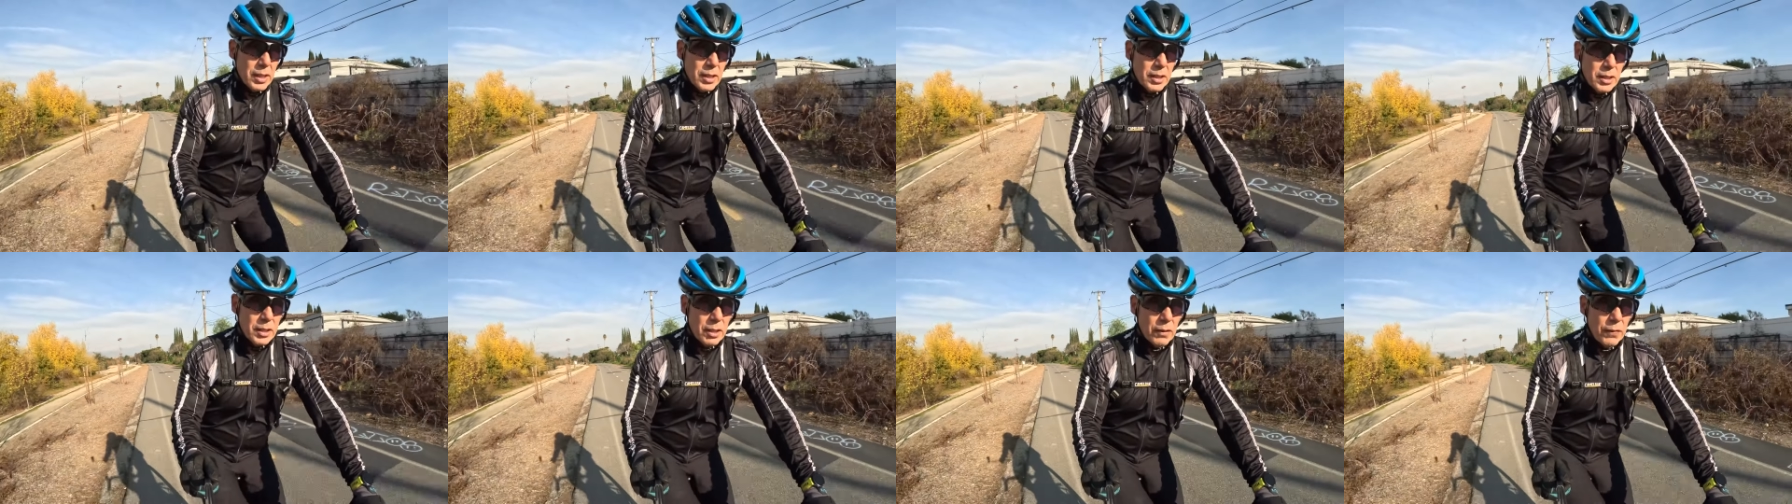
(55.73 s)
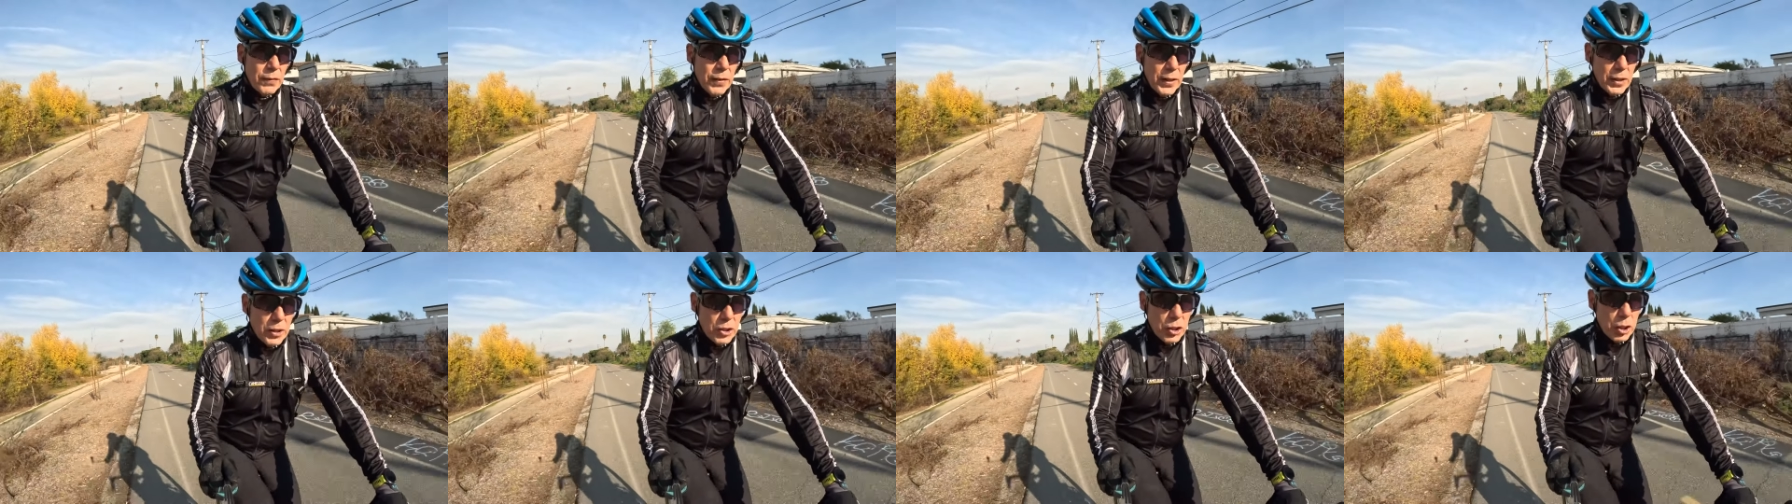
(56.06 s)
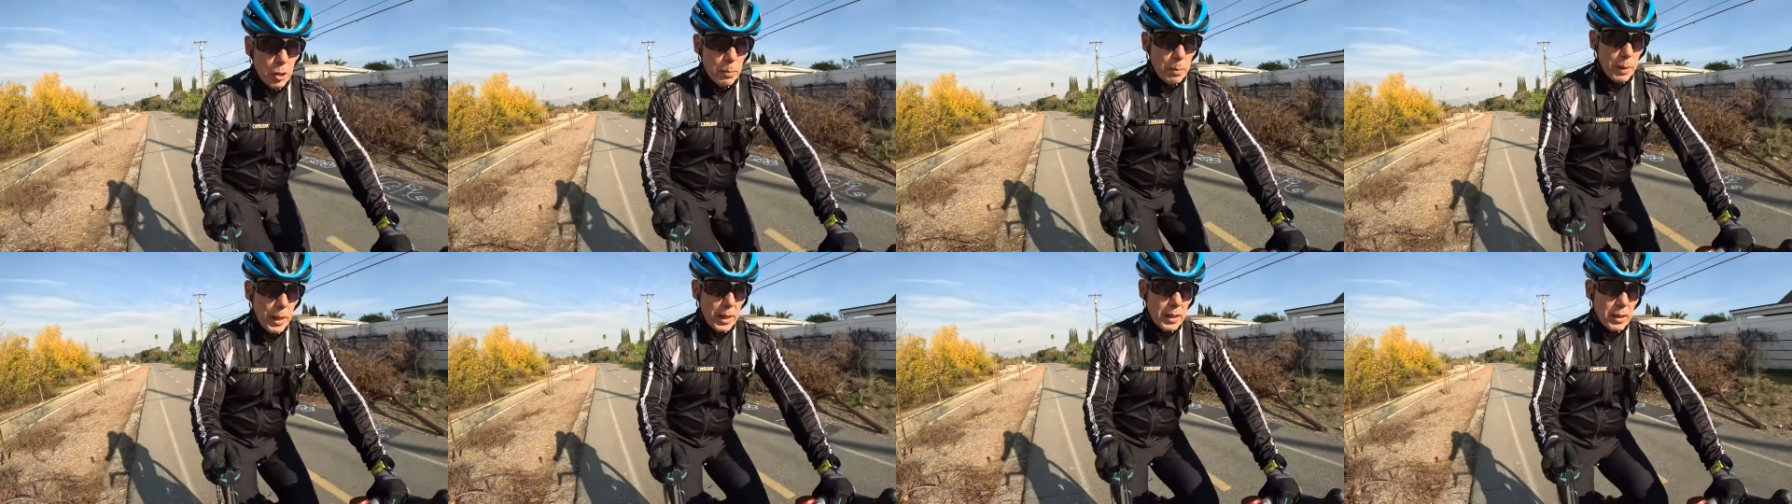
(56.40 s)
to fit you
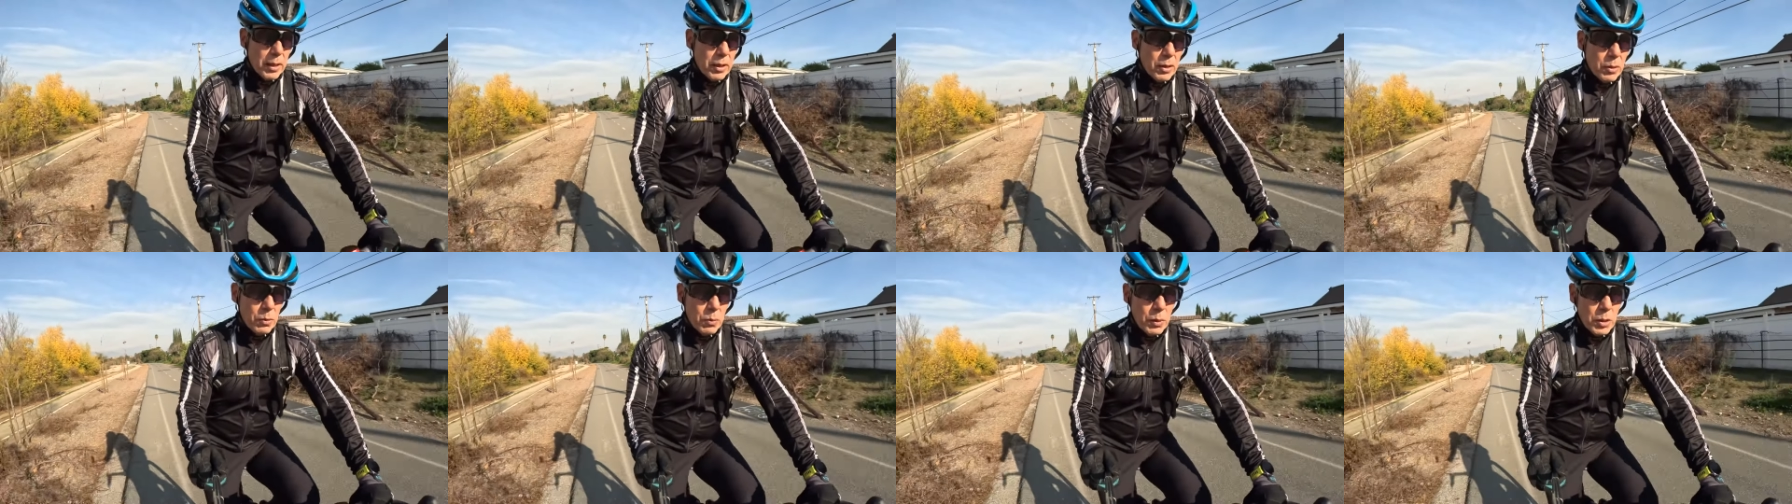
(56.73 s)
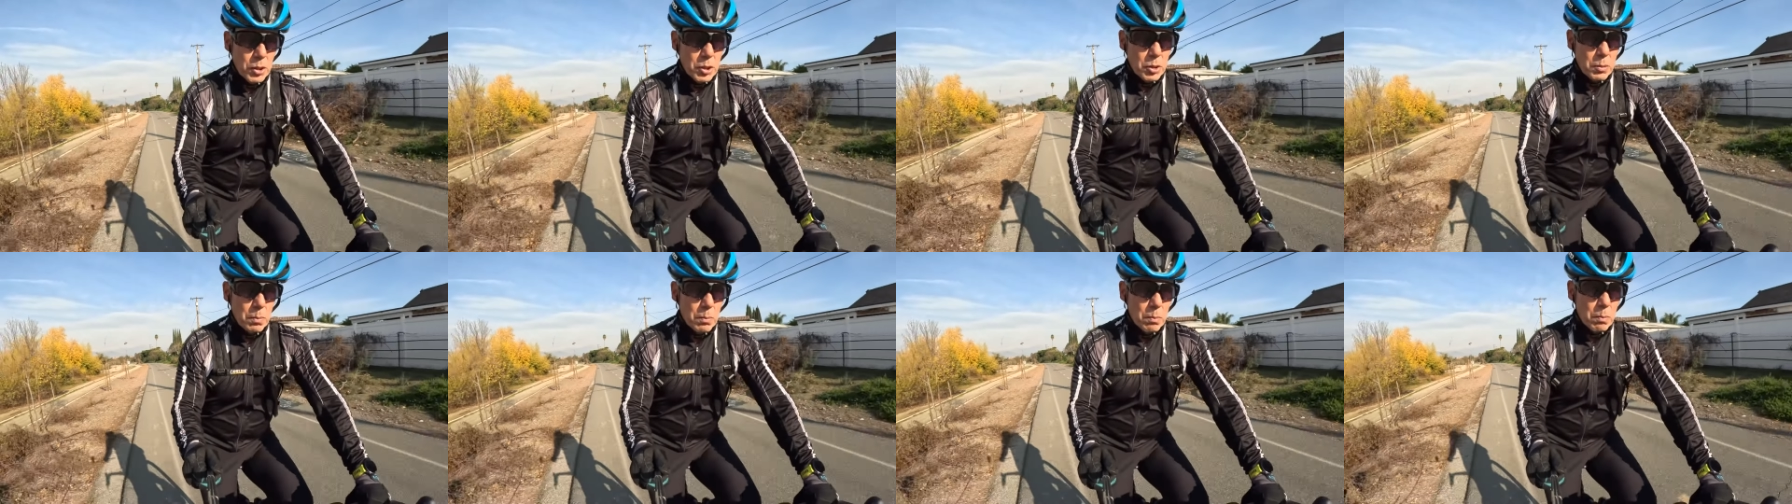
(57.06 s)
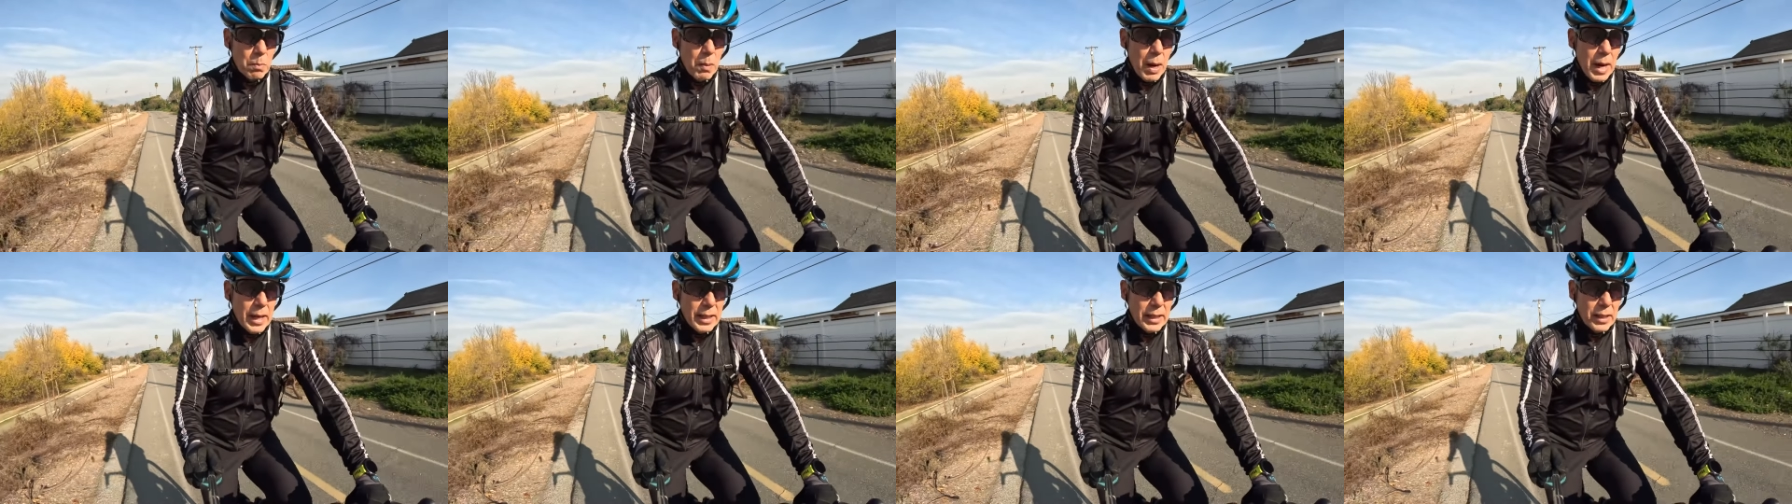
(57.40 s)
better, which
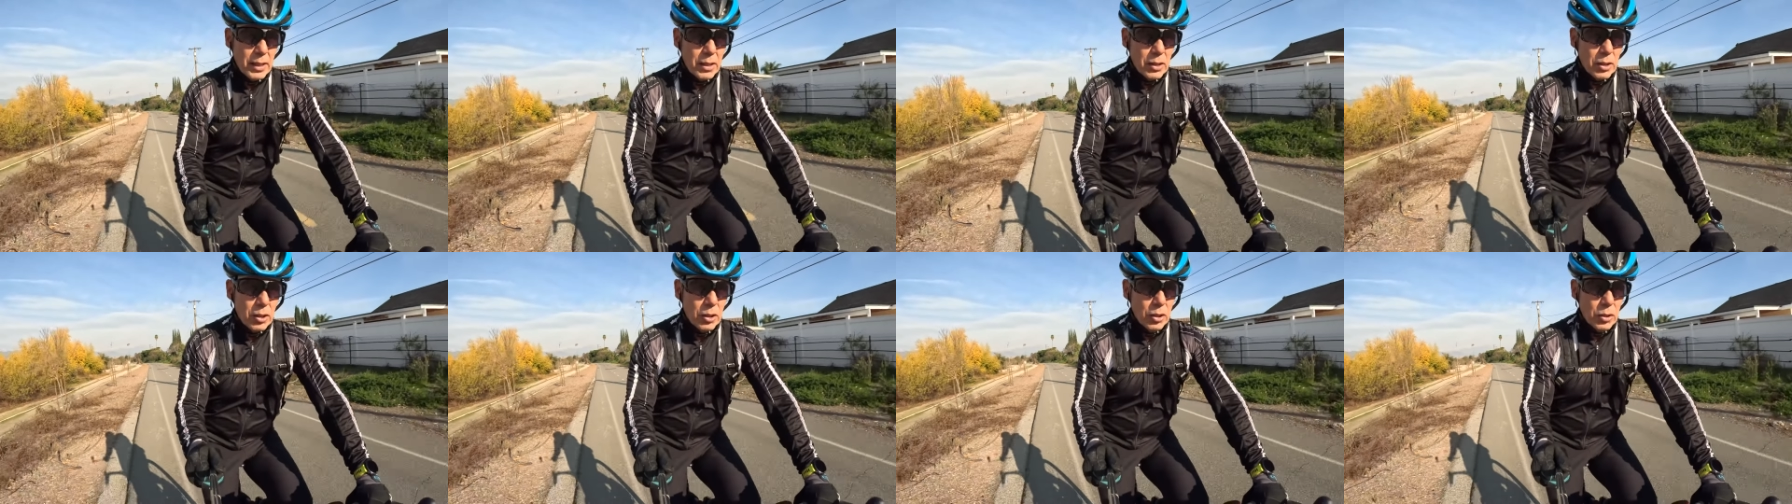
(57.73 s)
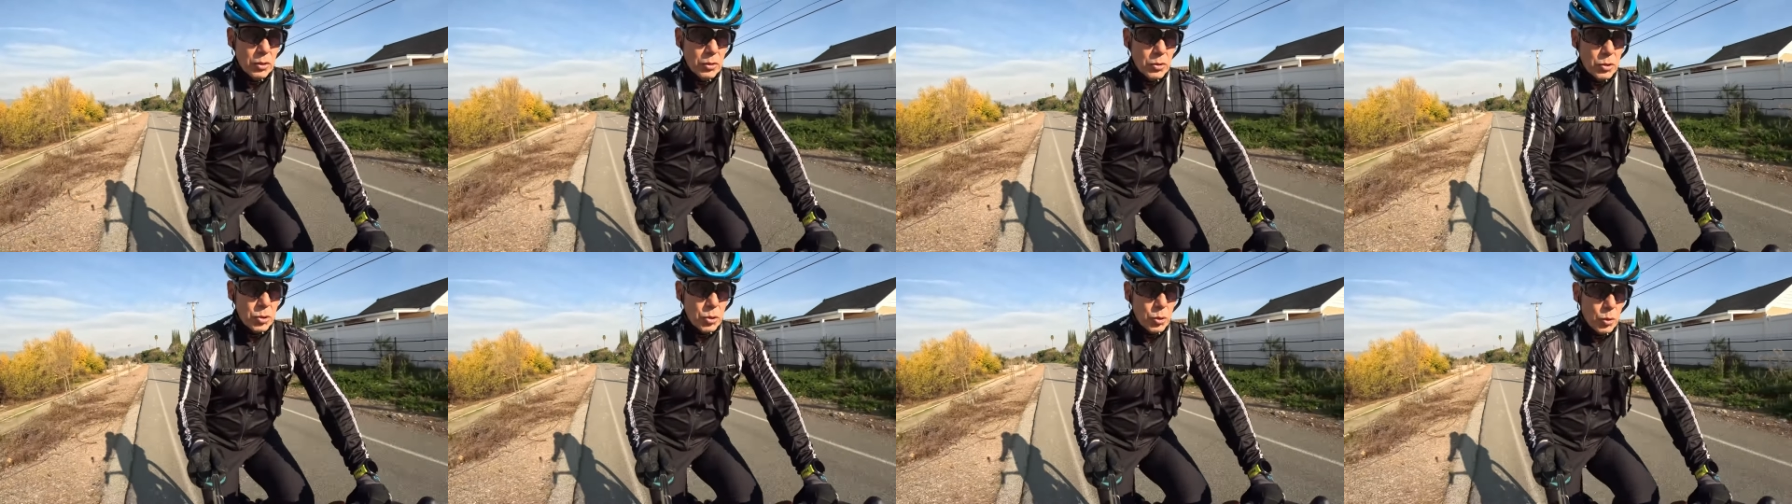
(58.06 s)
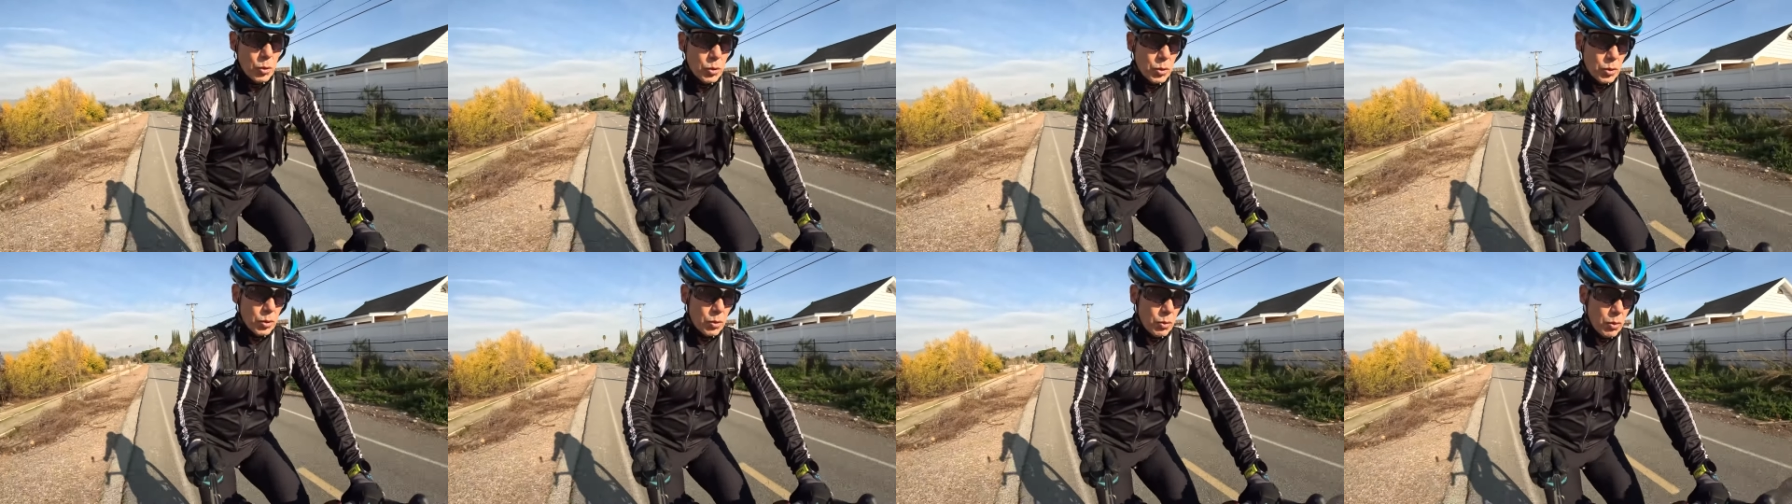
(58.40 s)
might include
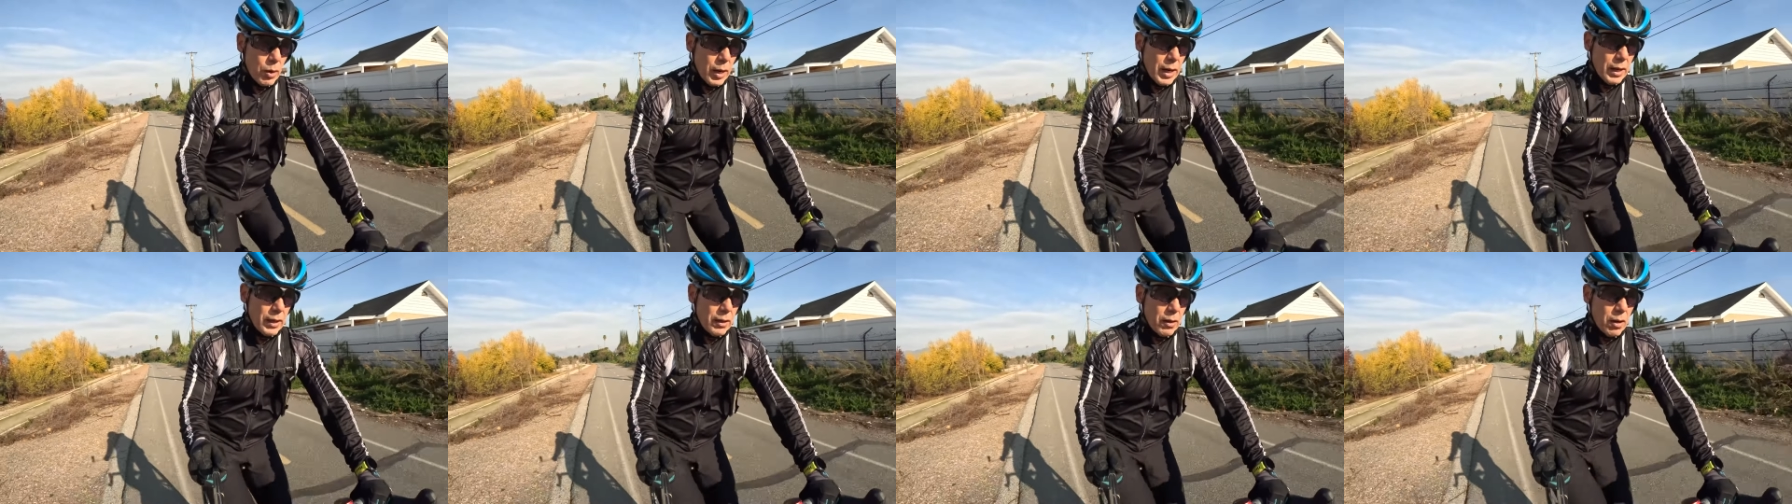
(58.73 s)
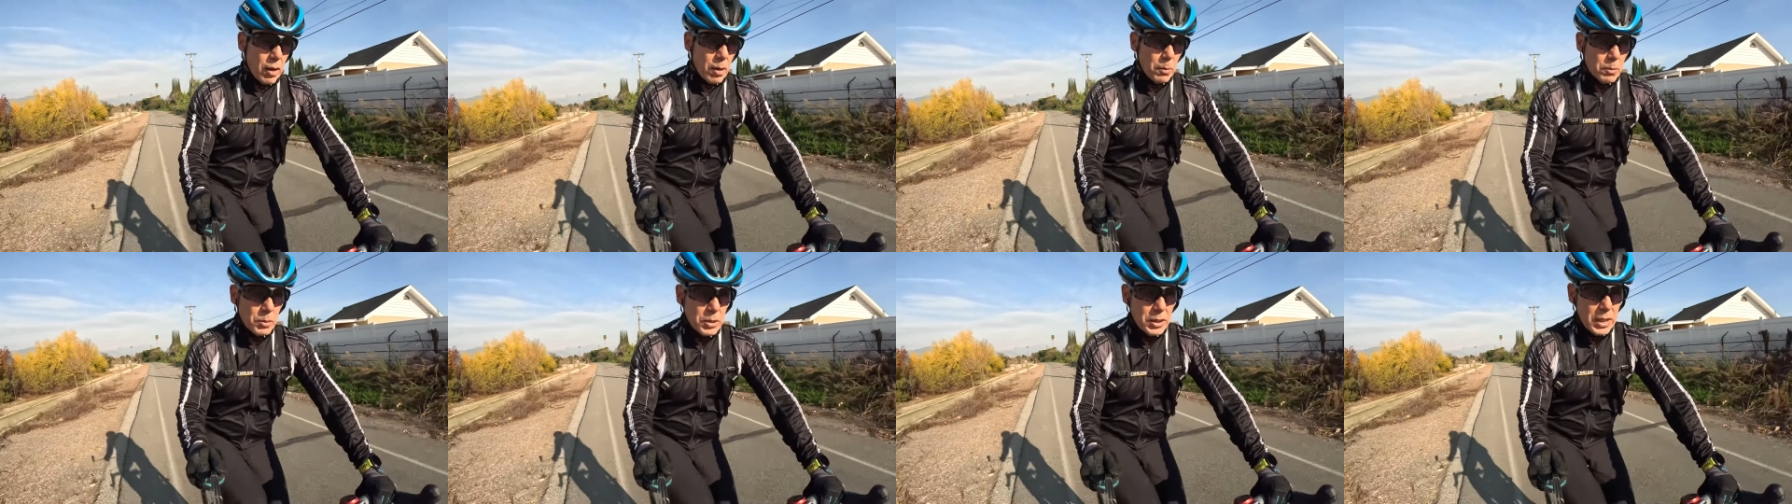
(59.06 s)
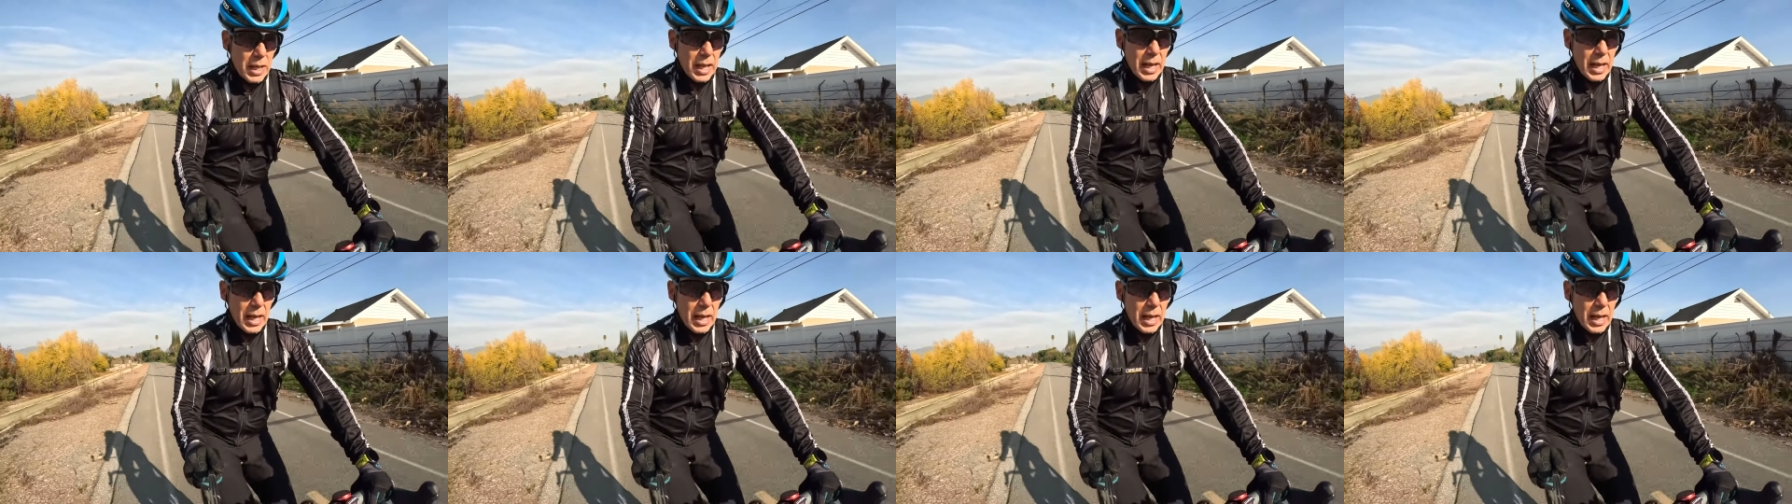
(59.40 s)
shorter crank arms